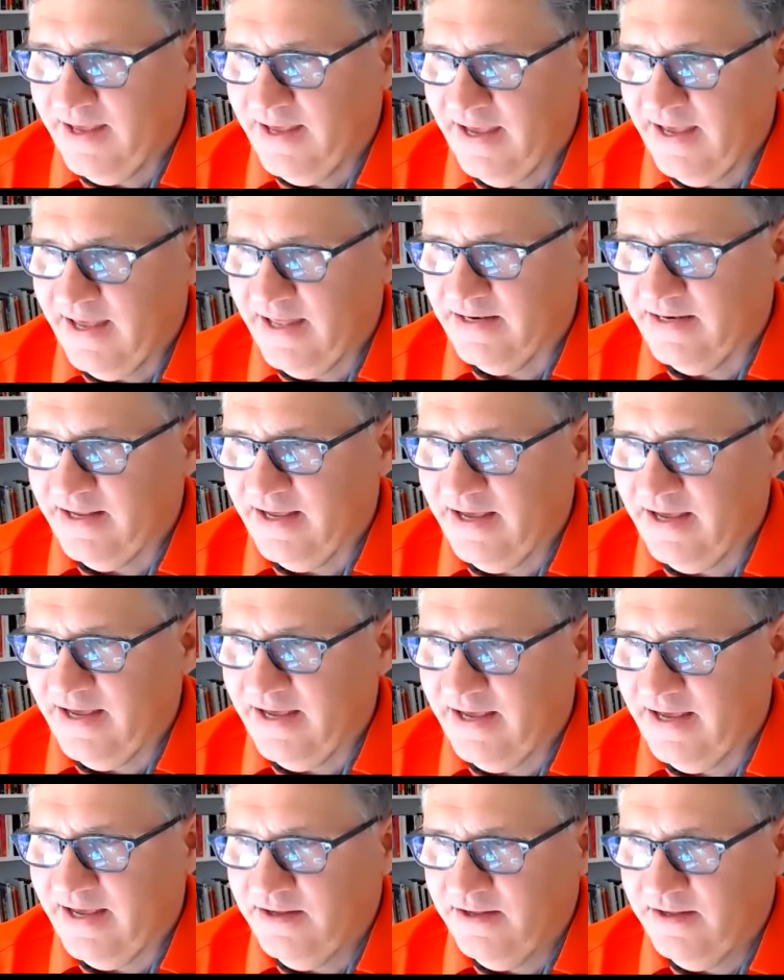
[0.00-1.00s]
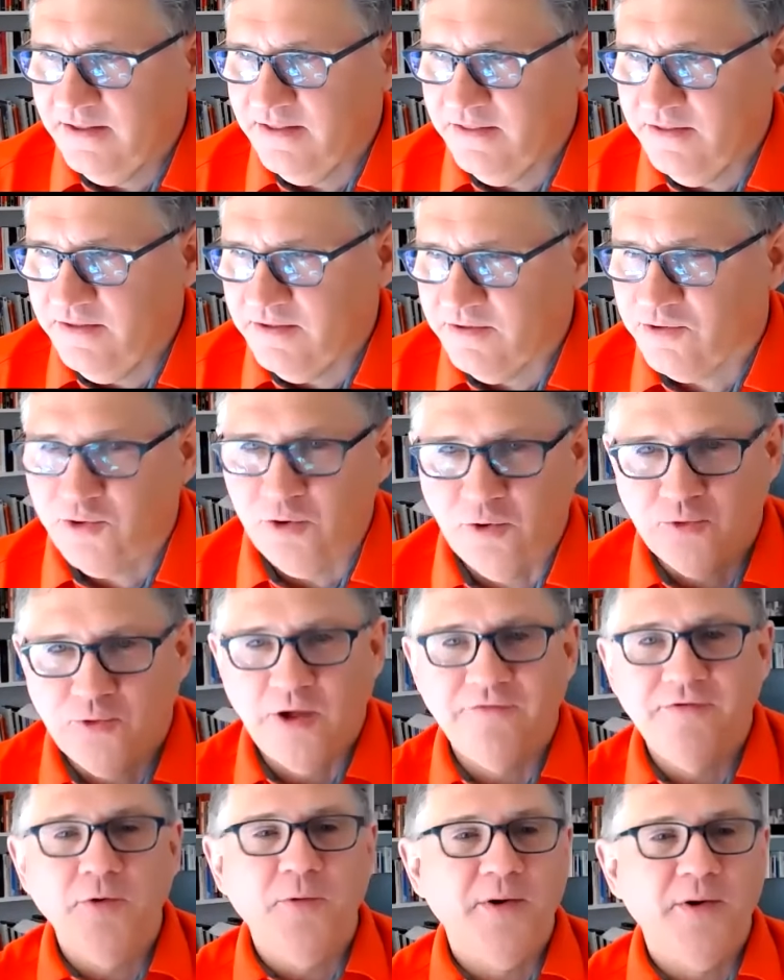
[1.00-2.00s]
And so
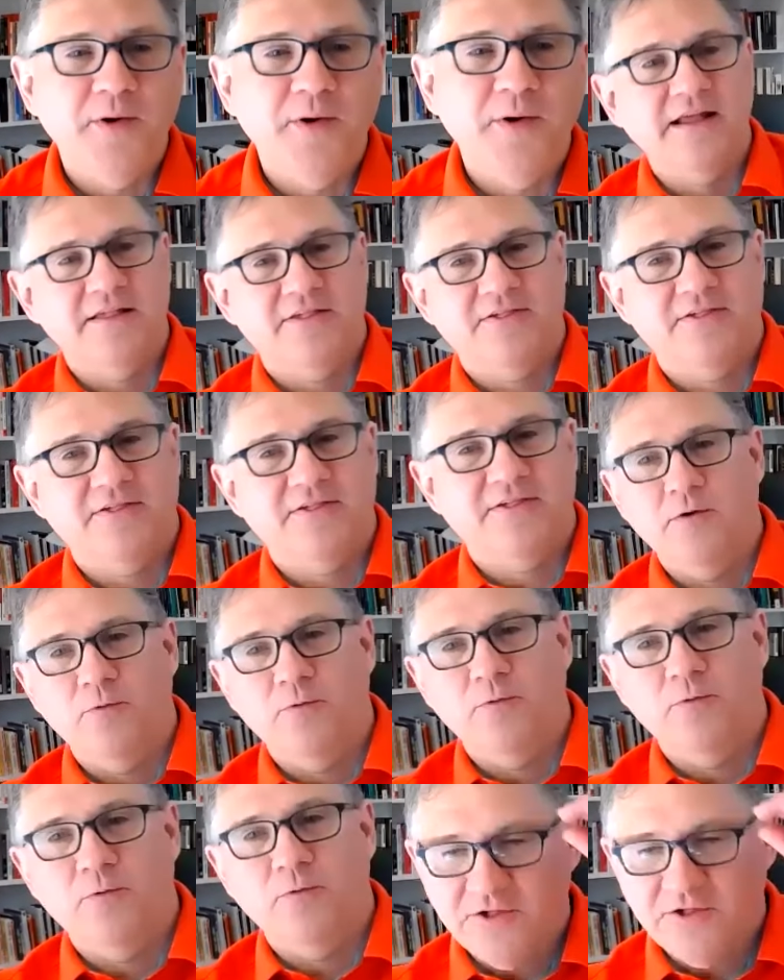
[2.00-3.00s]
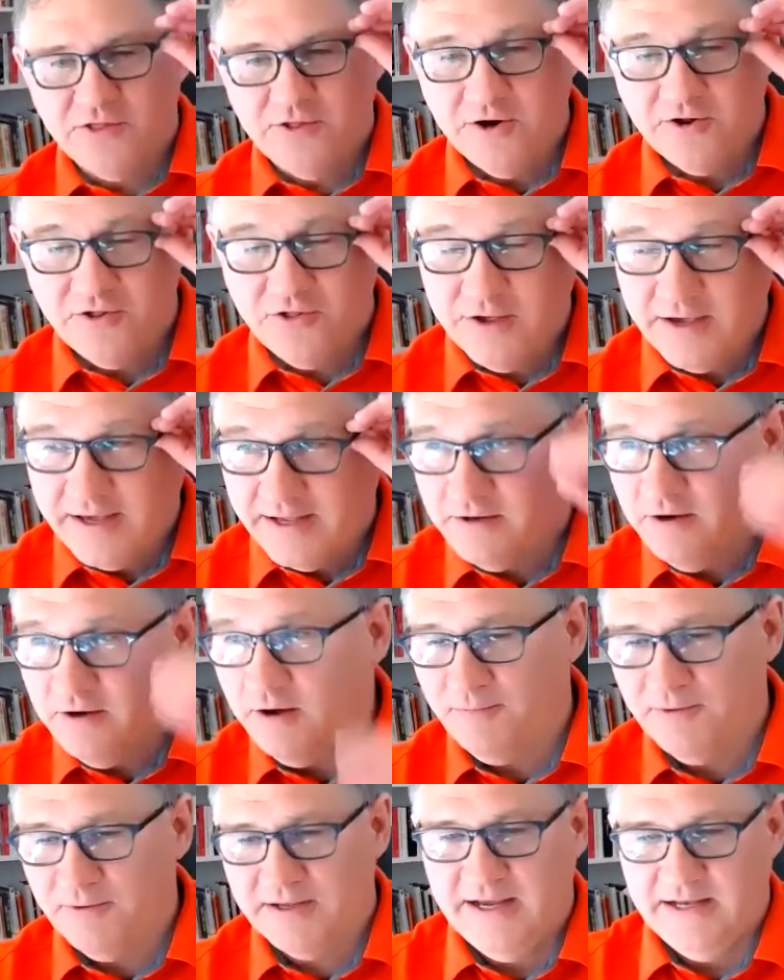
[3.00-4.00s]
everyone gets that. Where it starts to get
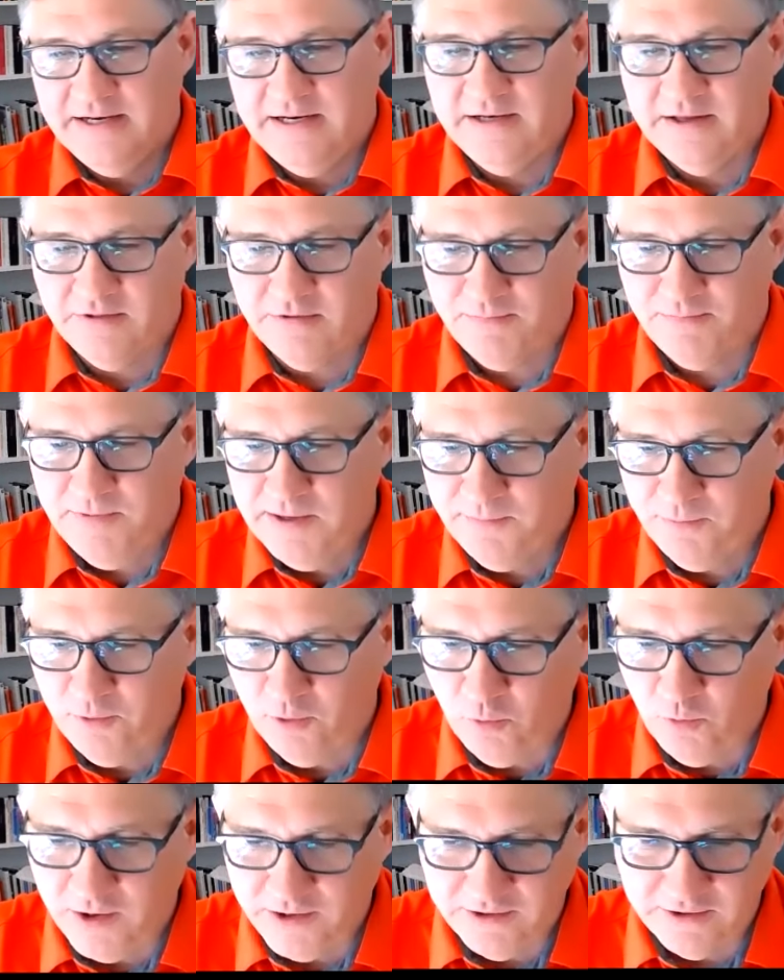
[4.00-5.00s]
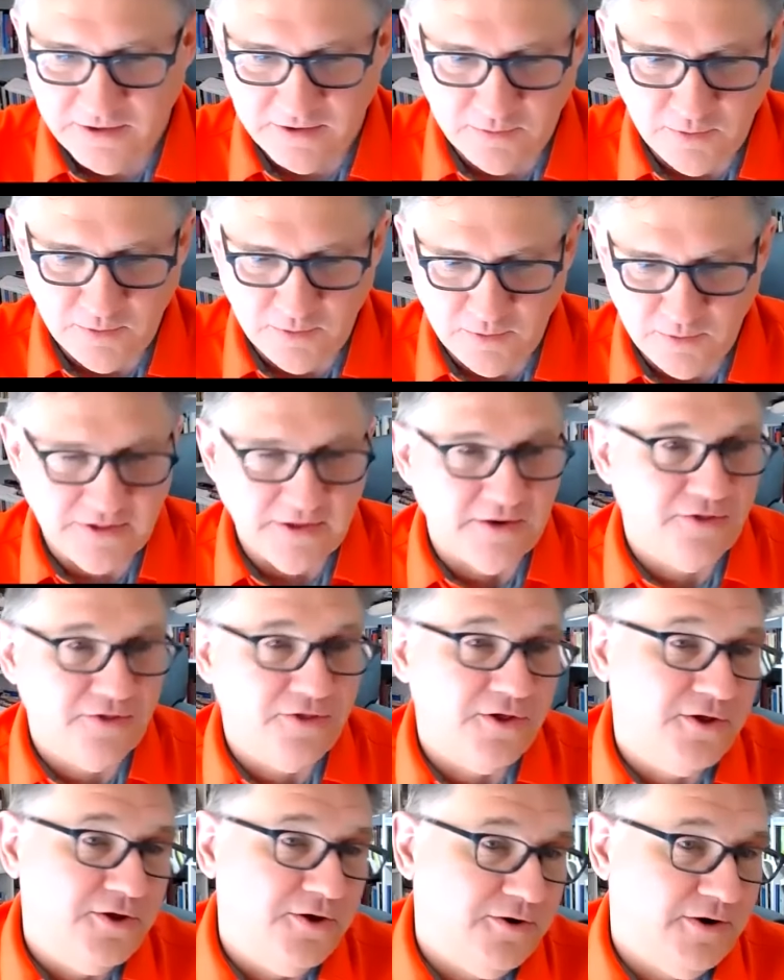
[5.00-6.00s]
complicated is people wonder, well, is it a
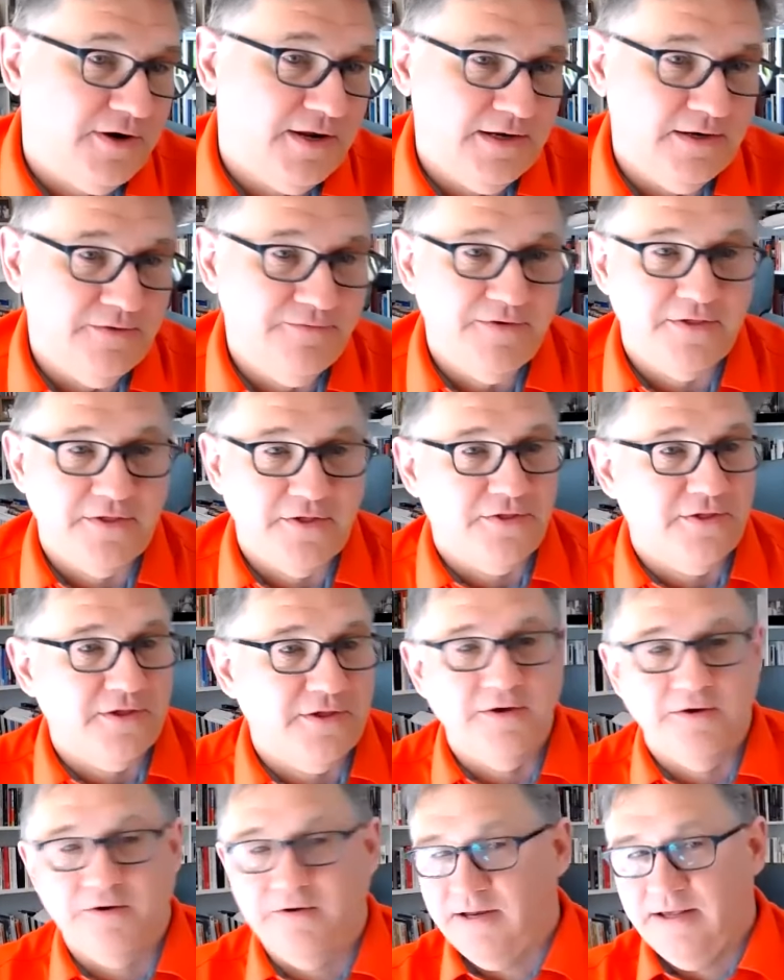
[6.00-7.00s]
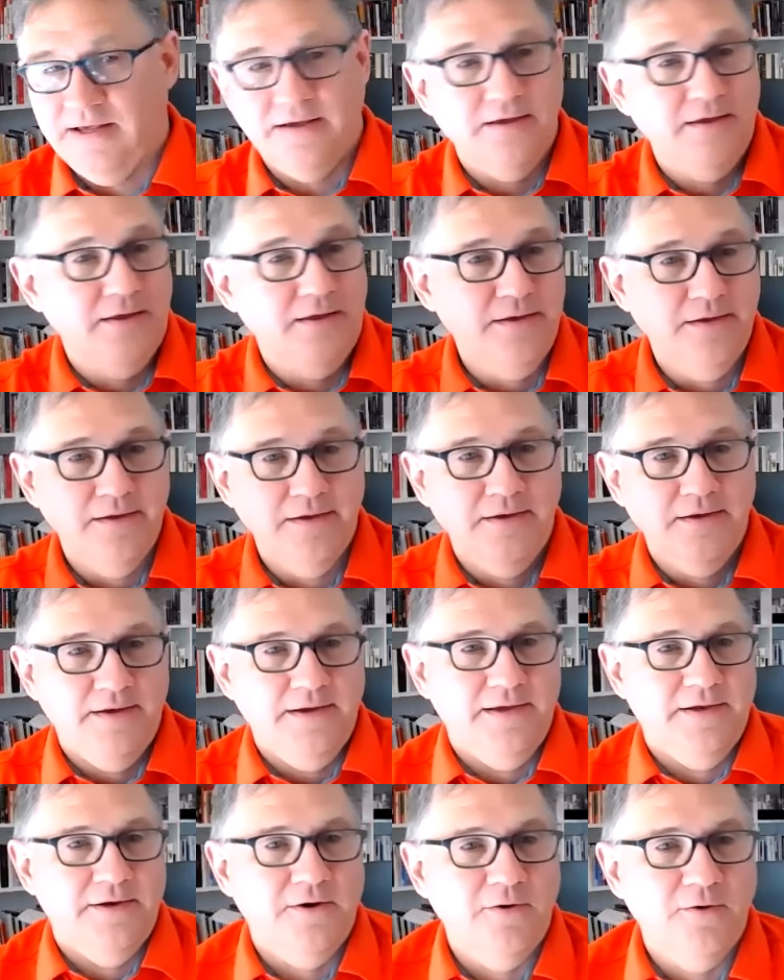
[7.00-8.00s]
security? And if it's a security,
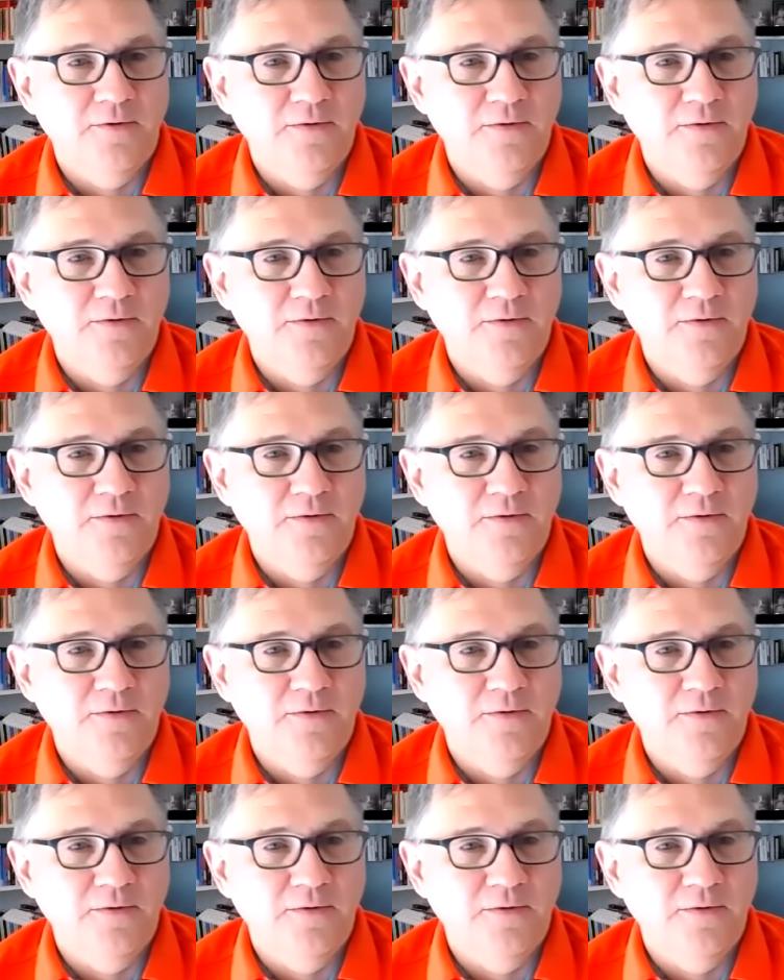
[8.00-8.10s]
you know,